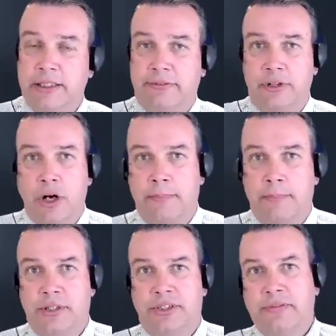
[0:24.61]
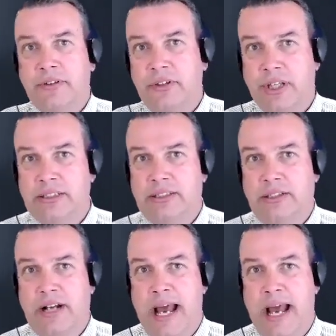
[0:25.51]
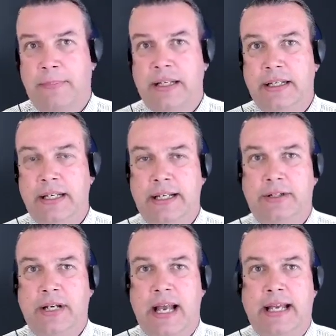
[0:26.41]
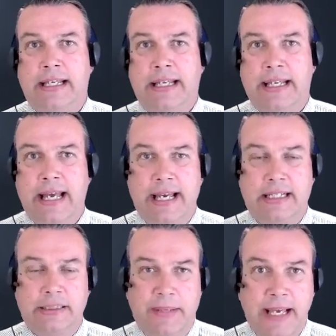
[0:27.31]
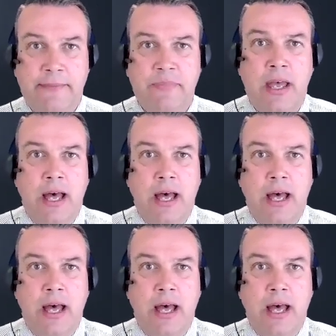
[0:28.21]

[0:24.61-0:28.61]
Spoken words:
different options, different things that are happening here at eXp